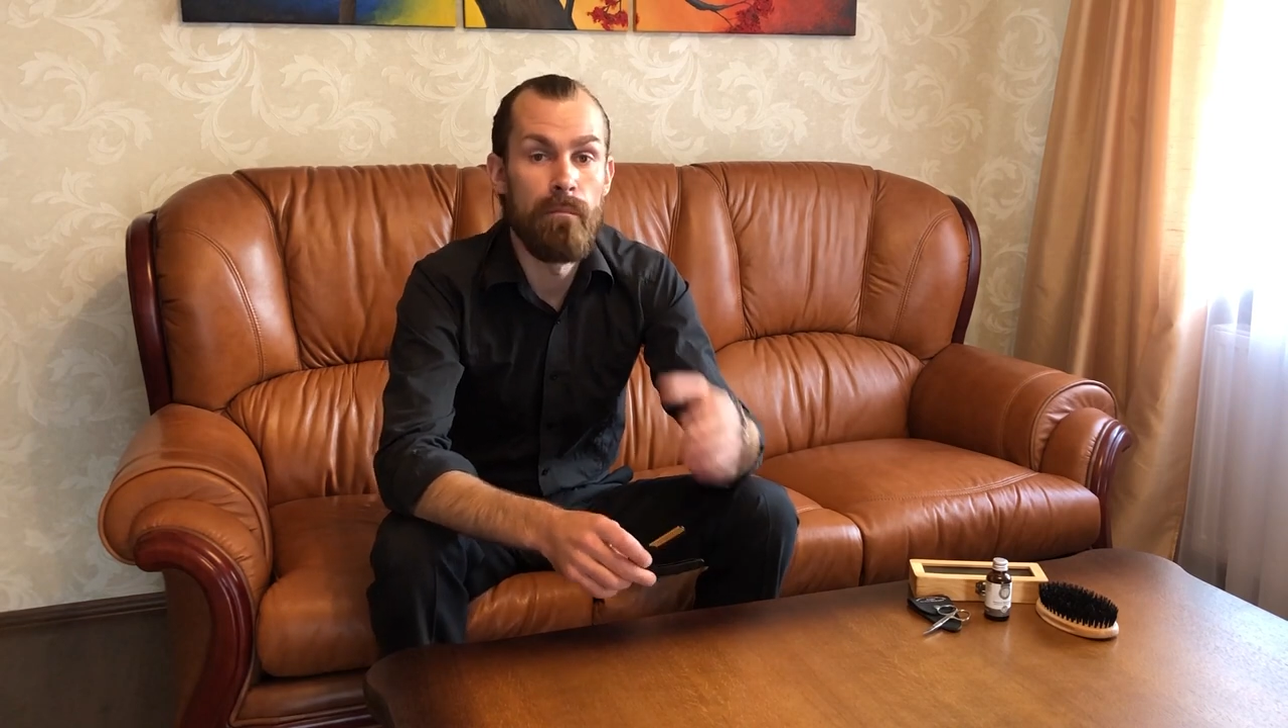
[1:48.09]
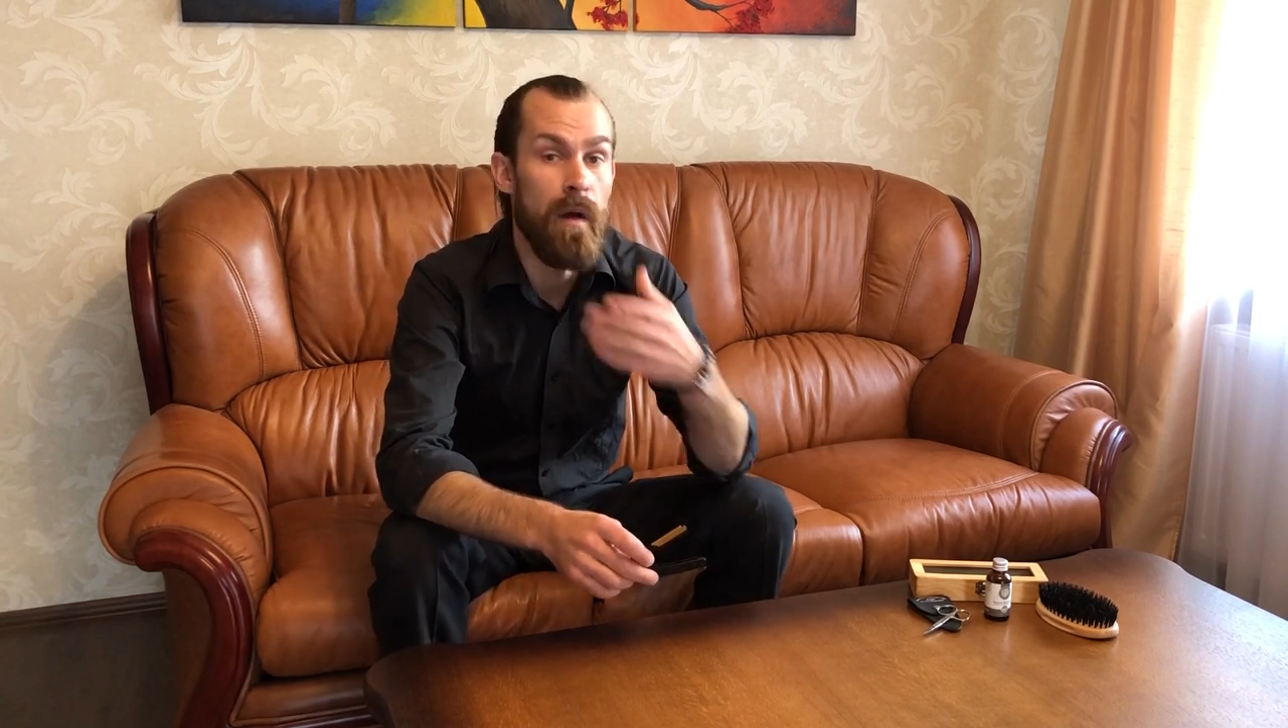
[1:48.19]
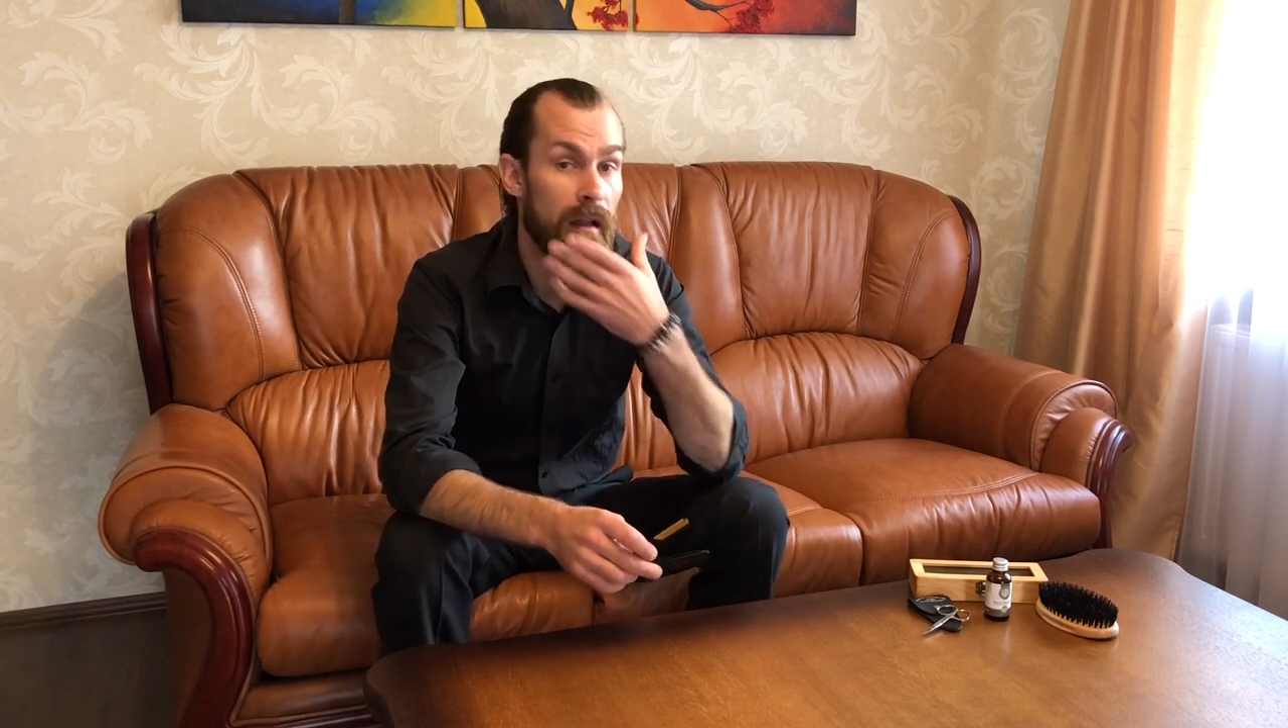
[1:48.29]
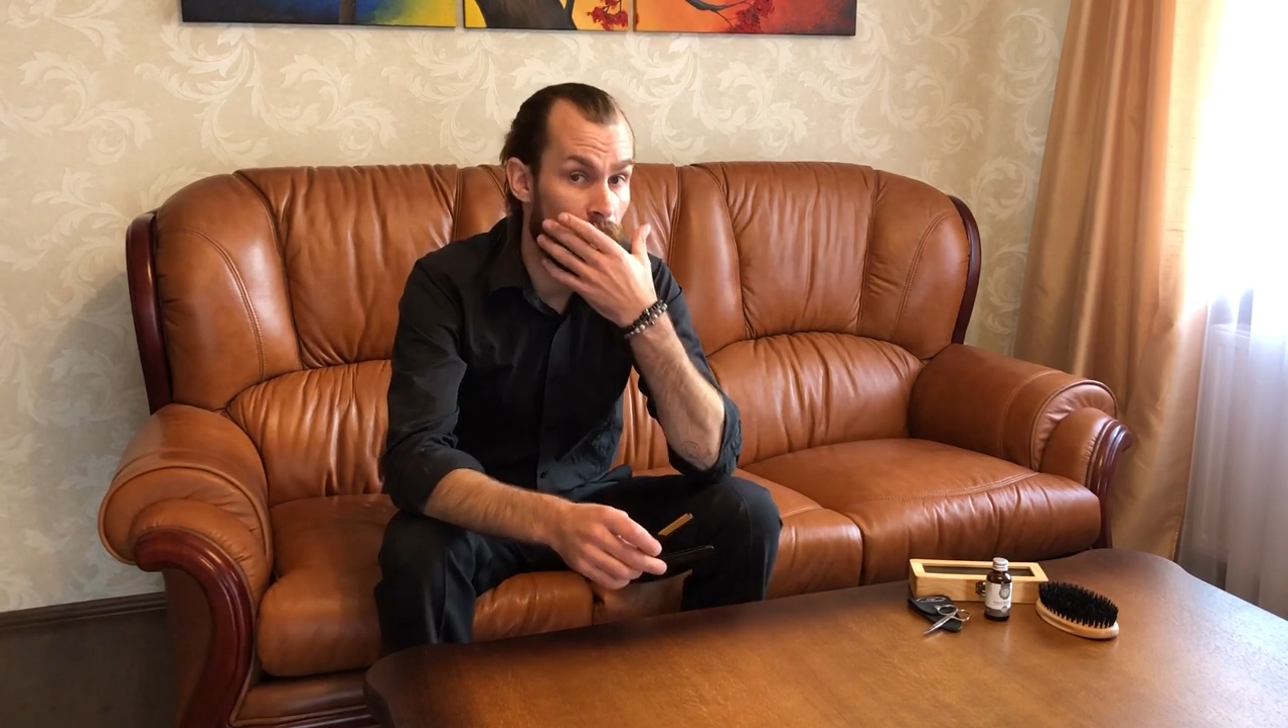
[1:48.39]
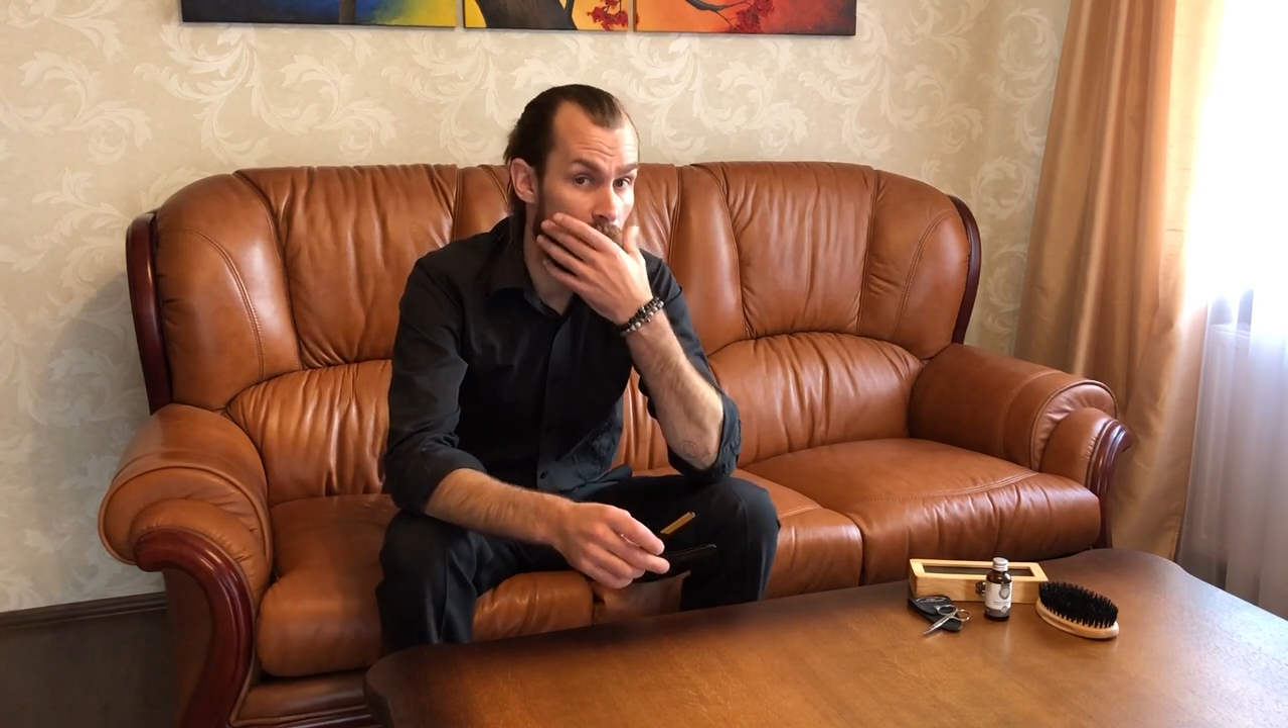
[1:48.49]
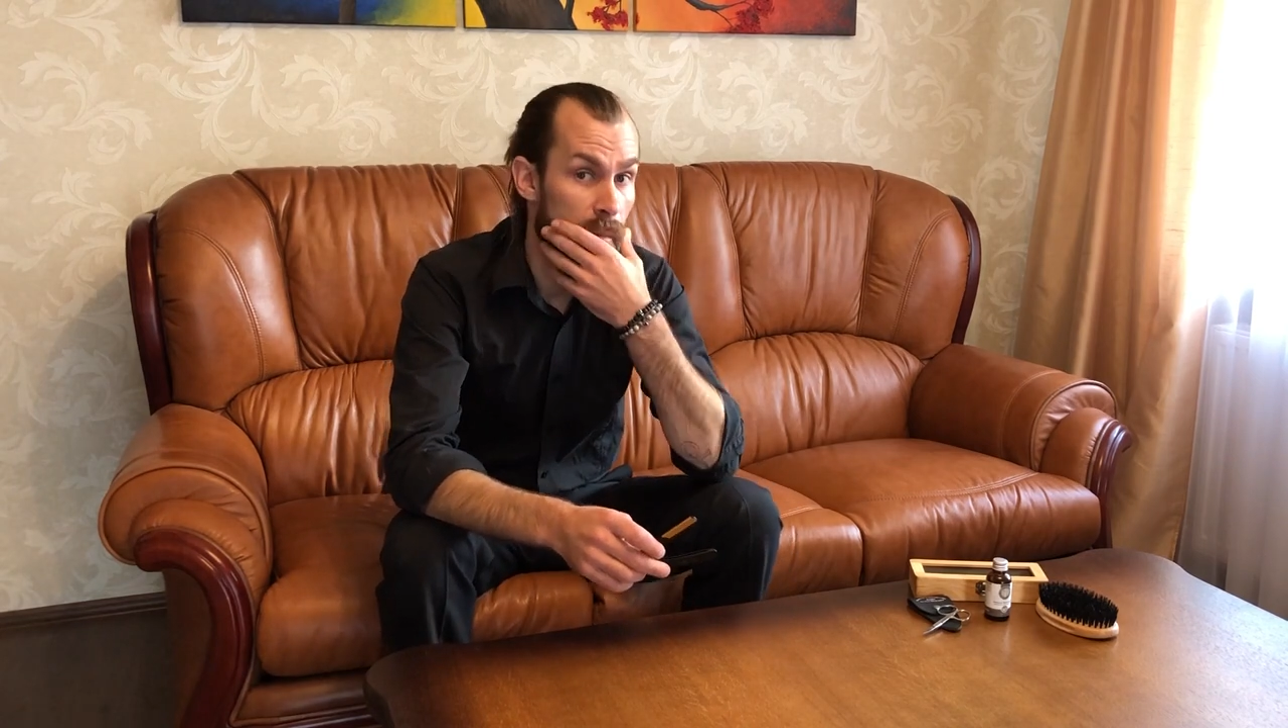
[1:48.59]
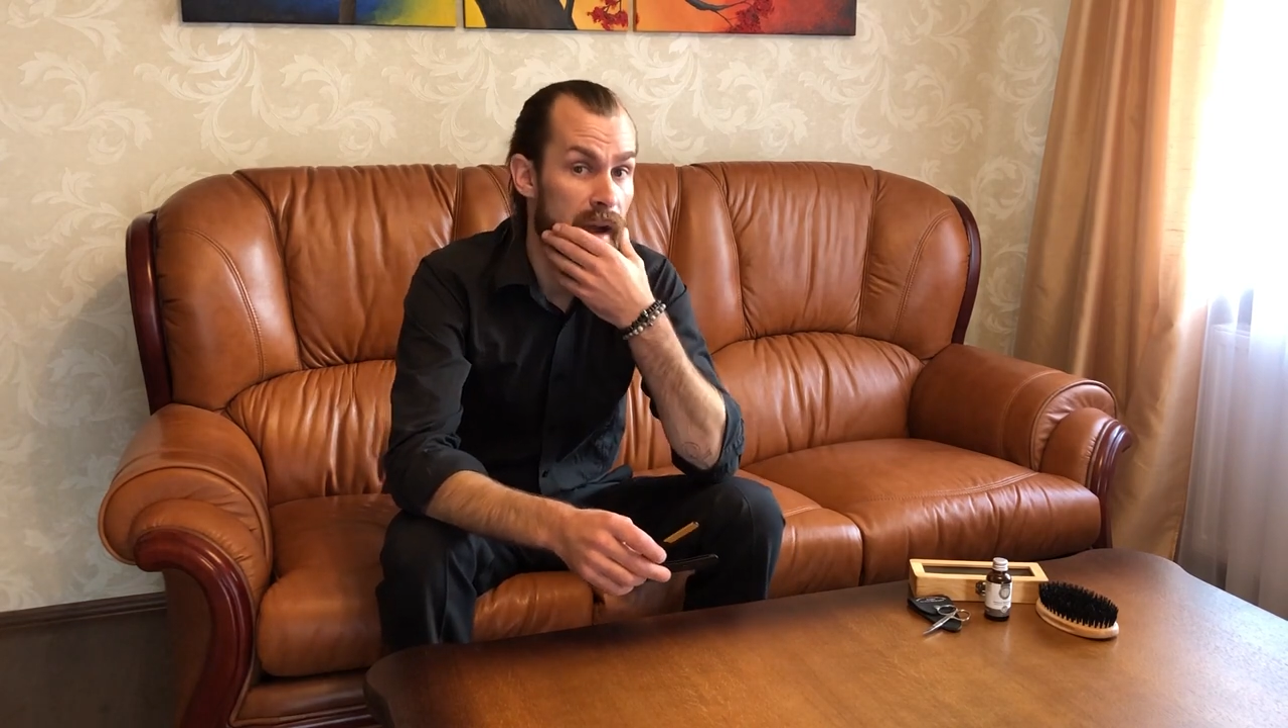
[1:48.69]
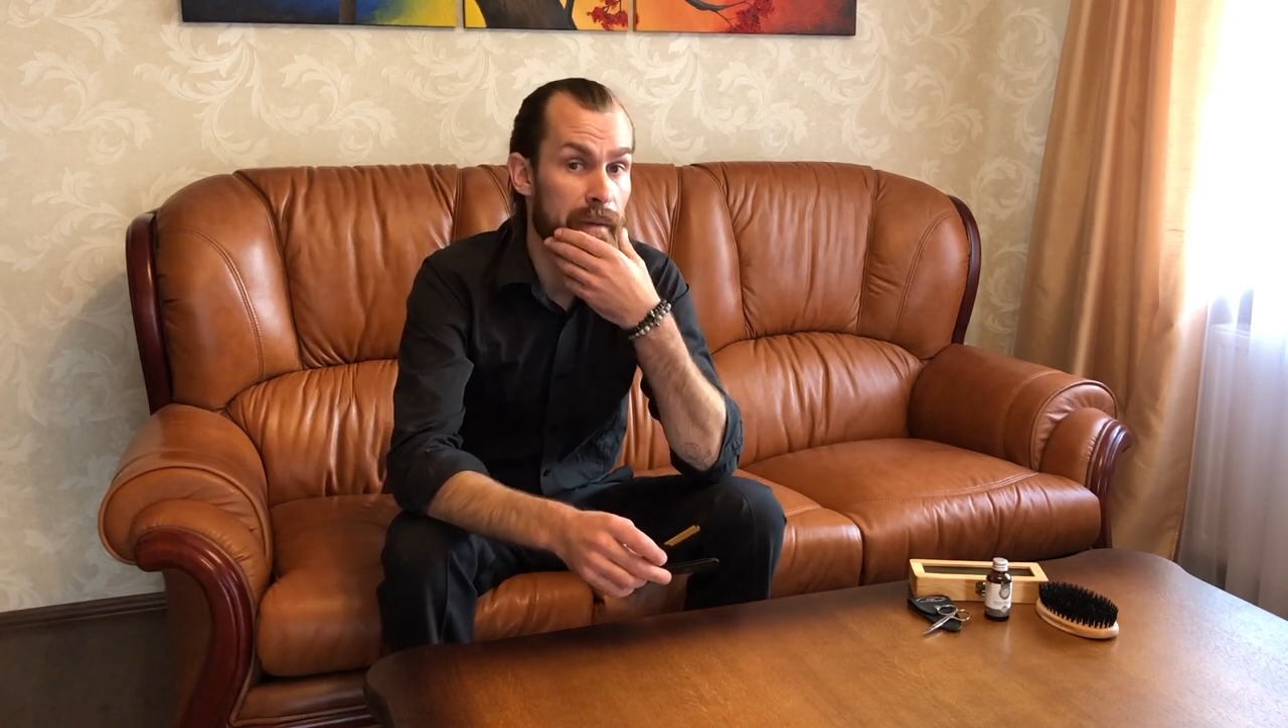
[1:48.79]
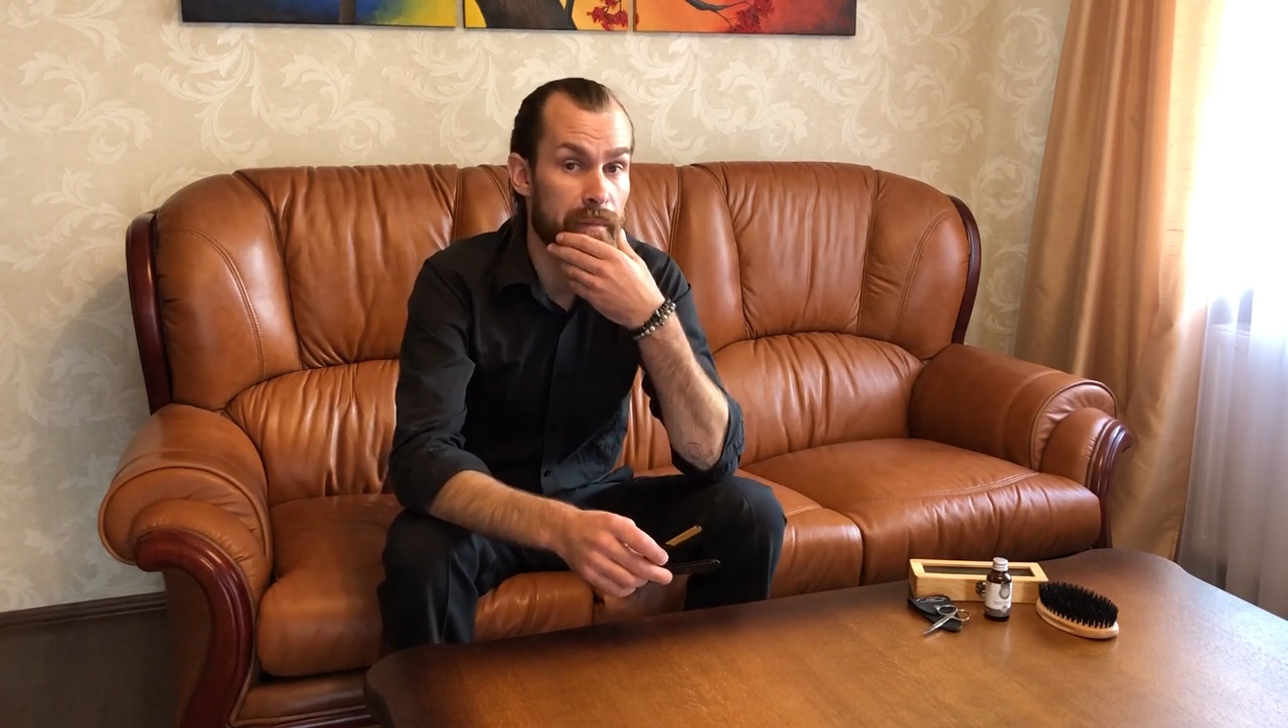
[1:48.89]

bulk of my